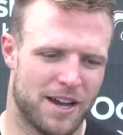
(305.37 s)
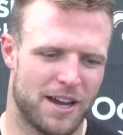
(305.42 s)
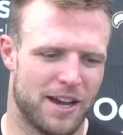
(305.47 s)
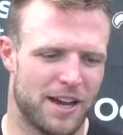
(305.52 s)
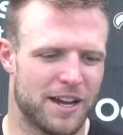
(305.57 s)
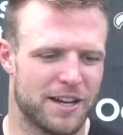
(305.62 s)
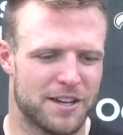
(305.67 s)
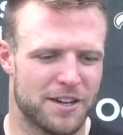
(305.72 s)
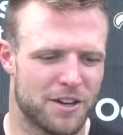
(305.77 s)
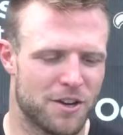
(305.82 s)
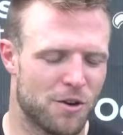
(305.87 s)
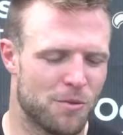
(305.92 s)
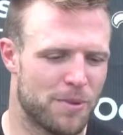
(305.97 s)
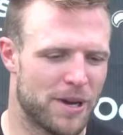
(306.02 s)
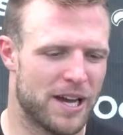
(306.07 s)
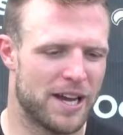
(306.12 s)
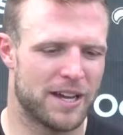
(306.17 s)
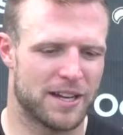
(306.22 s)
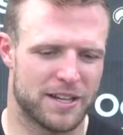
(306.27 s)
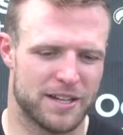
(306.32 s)
I, I, can go
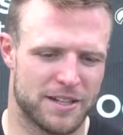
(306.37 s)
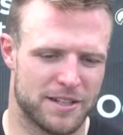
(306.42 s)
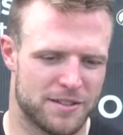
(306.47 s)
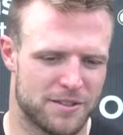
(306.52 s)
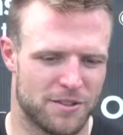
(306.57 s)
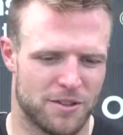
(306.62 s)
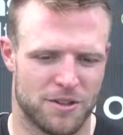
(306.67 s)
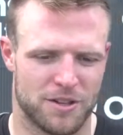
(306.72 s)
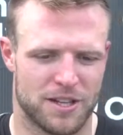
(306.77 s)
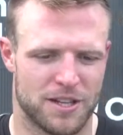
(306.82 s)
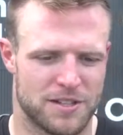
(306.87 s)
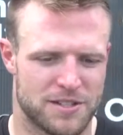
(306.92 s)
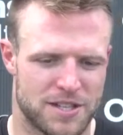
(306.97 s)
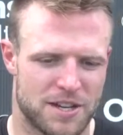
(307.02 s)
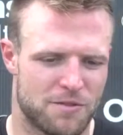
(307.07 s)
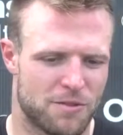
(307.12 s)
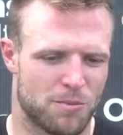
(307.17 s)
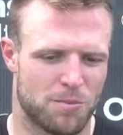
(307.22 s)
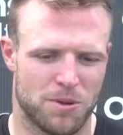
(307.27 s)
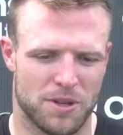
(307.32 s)
back and look at
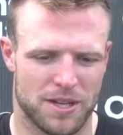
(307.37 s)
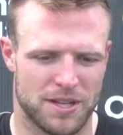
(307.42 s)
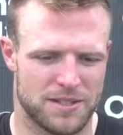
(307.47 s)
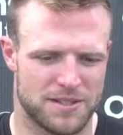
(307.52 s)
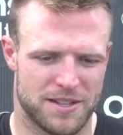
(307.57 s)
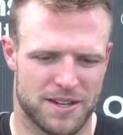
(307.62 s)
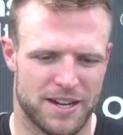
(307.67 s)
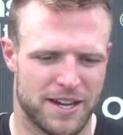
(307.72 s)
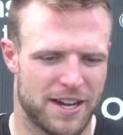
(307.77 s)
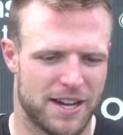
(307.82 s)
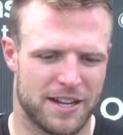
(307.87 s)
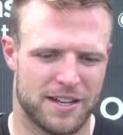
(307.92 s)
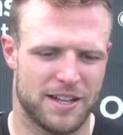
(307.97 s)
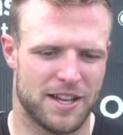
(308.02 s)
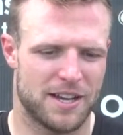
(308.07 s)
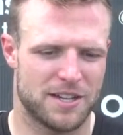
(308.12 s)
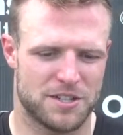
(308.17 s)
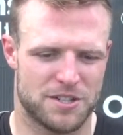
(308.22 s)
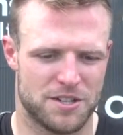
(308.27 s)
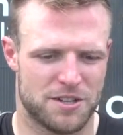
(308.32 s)
several plays that I had
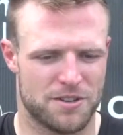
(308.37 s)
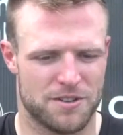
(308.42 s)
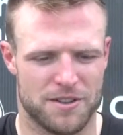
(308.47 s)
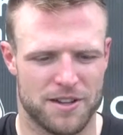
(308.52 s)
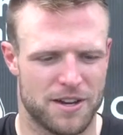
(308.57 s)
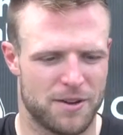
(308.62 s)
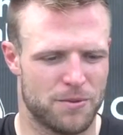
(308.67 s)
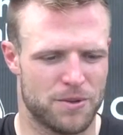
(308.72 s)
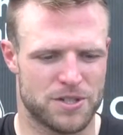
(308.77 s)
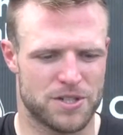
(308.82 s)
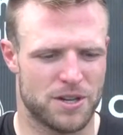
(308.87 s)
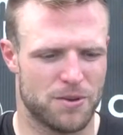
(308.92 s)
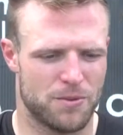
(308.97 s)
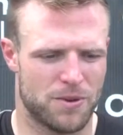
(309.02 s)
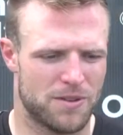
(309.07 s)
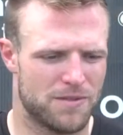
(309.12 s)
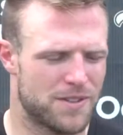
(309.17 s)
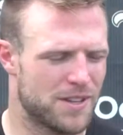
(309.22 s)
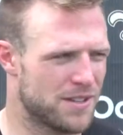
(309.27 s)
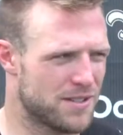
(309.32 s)
last year that I wish I
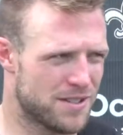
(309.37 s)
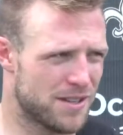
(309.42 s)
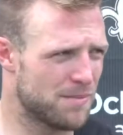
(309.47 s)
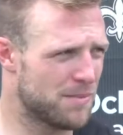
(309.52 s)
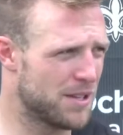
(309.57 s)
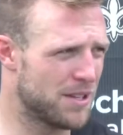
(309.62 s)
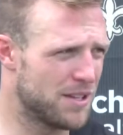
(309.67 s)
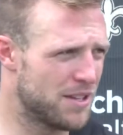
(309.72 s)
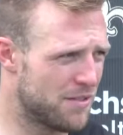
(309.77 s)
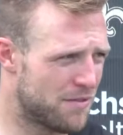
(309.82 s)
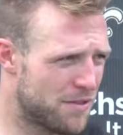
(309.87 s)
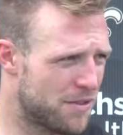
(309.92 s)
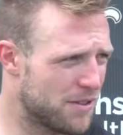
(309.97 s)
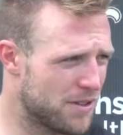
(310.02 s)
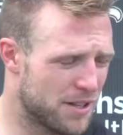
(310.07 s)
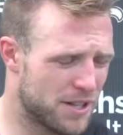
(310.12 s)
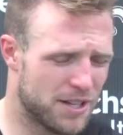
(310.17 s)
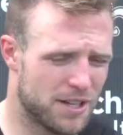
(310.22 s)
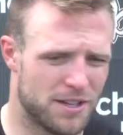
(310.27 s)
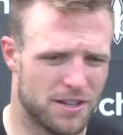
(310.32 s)
would have done something
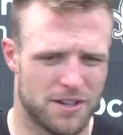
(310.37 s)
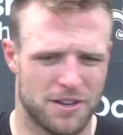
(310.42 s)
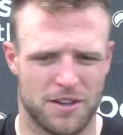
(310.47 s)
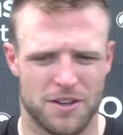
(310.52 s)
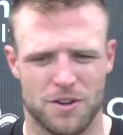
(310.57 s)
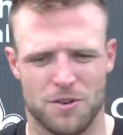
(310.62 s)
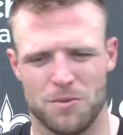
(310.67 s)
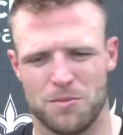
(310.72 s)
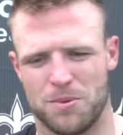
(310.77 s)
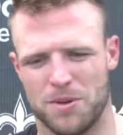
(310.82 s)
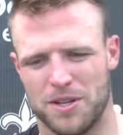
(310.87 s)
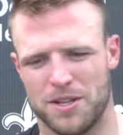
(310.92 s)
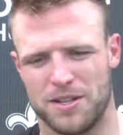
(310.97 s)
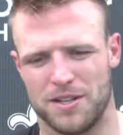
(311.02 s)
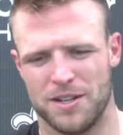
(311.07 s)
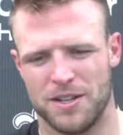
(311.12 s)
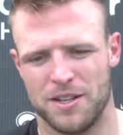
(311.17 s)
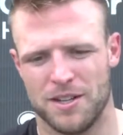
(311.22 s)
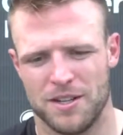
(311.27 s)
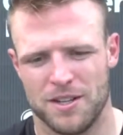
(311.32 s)
differently, you know.
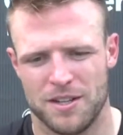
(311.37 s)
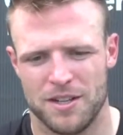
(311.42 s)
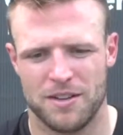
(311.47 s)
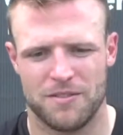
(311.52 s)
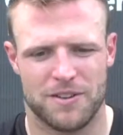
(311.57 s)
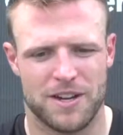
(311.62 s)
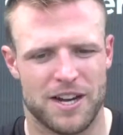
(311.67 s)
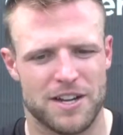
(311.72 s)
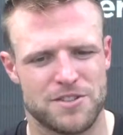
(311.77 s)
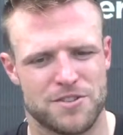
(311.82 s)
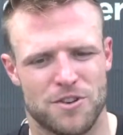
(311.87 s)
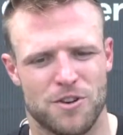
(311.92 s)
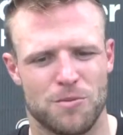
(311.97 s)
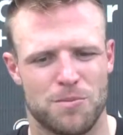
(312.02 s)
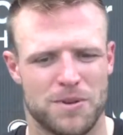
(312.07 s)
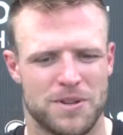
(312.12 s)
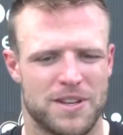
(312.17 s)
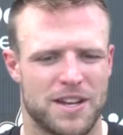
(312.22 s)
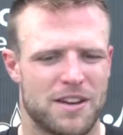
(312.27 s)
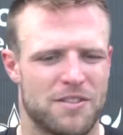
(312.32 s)
But if guys are
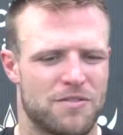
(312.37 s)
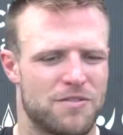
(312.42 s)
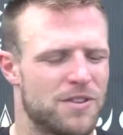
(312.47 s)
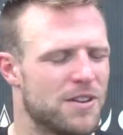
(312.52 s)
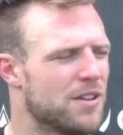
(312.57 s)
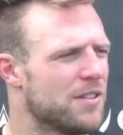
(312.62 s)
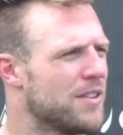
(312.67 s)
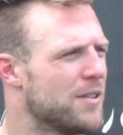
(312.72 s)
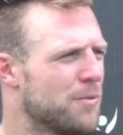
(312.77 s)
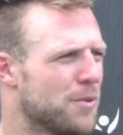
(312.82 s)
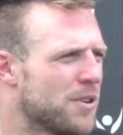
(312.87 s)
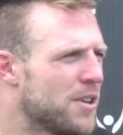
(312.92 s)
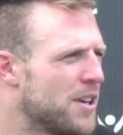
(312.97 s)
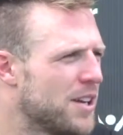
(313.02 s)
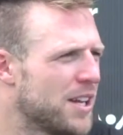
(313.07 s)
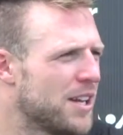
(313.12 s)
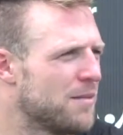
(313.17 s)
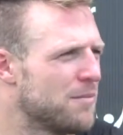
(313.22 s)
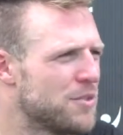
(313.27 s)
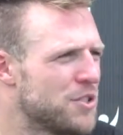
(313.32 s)
open downfield, then we're
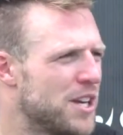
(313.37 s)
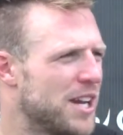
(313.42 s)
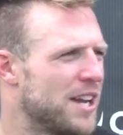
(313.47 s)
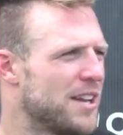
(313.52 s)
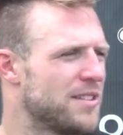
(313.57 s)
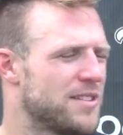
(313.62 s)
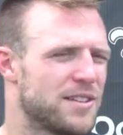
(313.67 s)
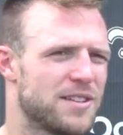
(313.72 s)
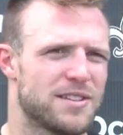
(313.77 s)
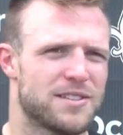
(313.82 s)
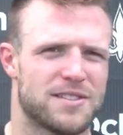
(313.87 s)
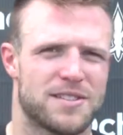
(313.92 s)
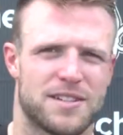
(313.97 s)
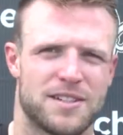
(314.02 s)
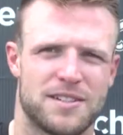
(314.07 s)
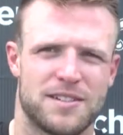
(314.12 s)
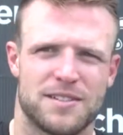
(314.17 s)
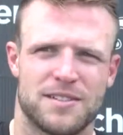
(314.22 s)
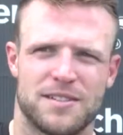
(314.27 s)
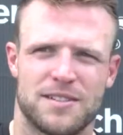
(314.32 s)
going to give them chances.
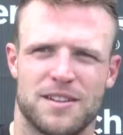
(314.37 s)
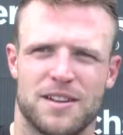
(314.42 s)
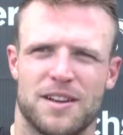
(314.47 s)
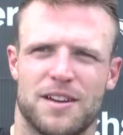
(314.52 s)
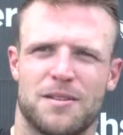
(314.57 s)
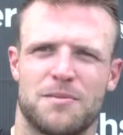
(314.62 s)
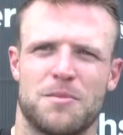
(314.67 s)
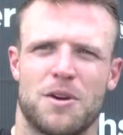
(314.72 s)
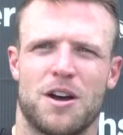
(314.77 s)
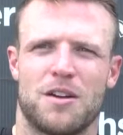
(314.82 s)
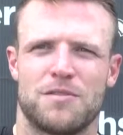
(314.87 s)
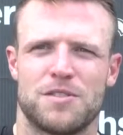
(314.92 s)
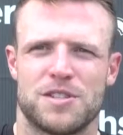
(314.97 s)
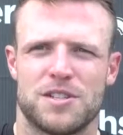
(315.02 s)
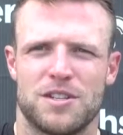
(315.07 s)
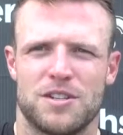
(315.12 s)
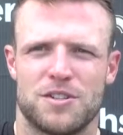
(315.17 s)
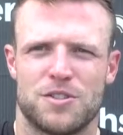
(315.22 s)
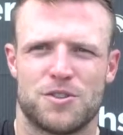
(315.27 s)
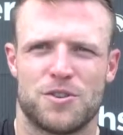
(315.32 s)
And um,
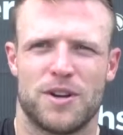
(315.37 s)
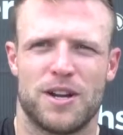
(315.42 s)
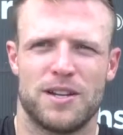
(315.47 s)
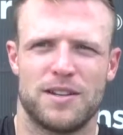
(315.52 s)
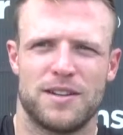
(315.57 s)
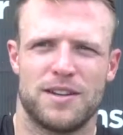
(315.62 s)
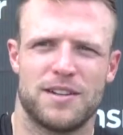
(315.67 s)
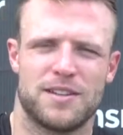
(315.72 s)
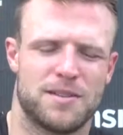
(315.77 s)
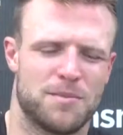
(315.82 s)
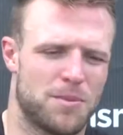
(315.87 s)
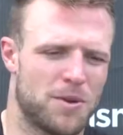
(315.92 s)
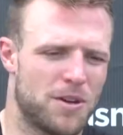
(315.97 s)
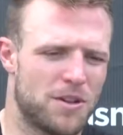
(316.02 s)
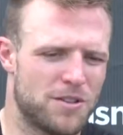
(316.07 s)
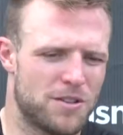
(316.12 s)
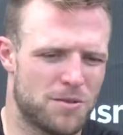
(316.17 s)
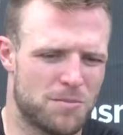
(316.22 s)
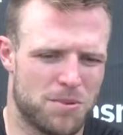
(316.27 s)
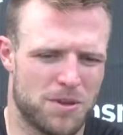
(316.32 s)
obviously, you're trying to get the
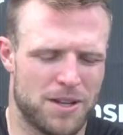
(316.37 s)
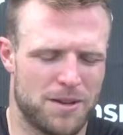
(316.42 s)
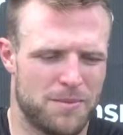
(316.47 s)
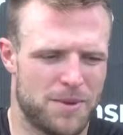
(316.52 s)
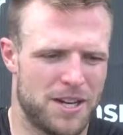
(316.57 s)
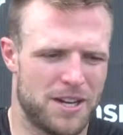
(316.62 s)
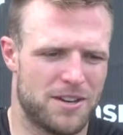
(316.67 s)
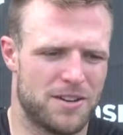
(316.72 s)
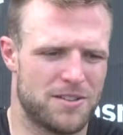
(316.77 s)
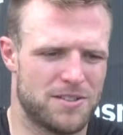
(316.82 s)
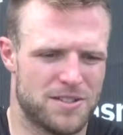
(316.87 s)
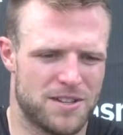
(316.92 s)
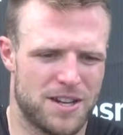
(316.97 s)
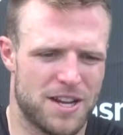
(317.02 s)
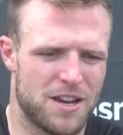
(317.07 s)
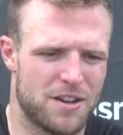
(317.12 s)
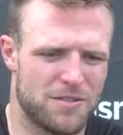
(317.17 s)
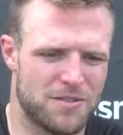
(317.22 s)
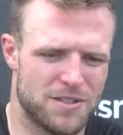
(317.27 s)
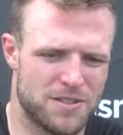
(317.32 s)
ball to your playmakers,
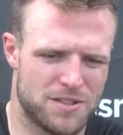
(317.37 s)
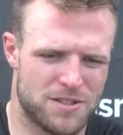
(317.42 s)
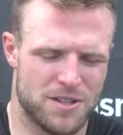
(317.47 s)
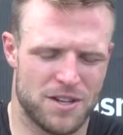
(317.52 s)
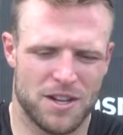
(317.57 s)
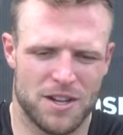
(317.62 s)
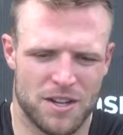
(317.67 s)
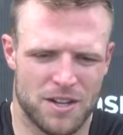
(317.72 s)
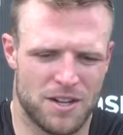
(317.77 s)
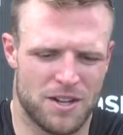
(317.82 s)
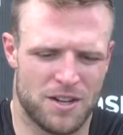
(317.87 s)
and Alvin's